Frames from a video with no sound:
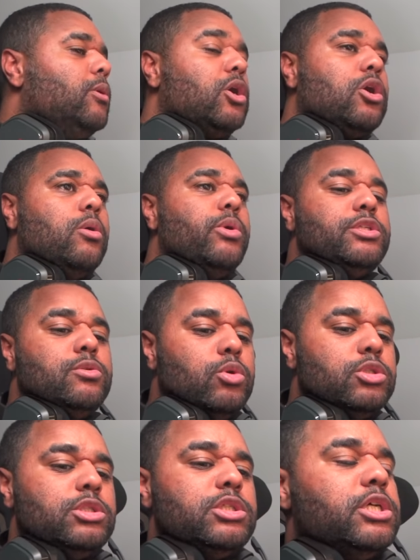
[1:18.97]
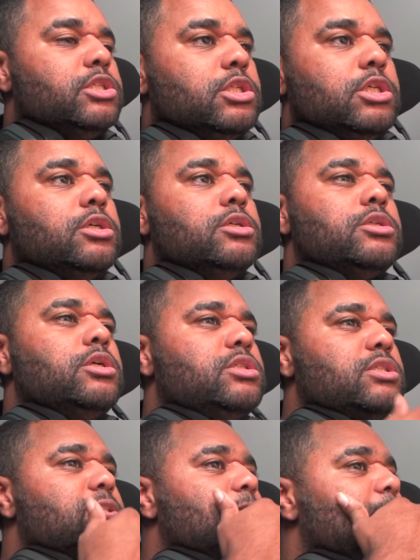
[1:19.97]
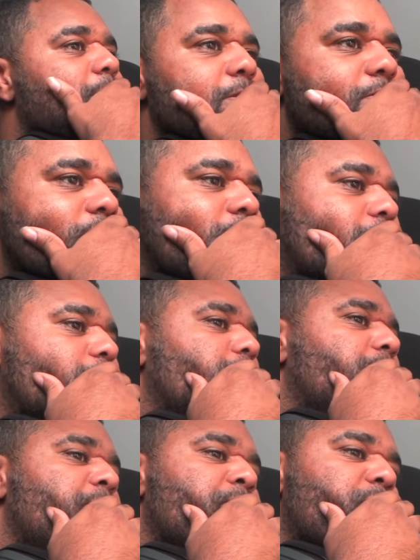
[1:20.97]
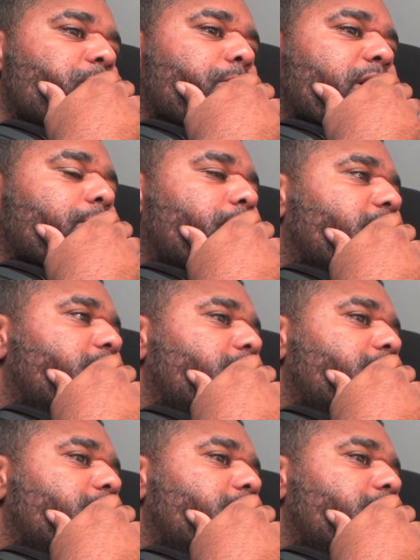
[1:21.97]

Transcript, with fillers: i can't wait to watch this actually because i used to see these videos back back in the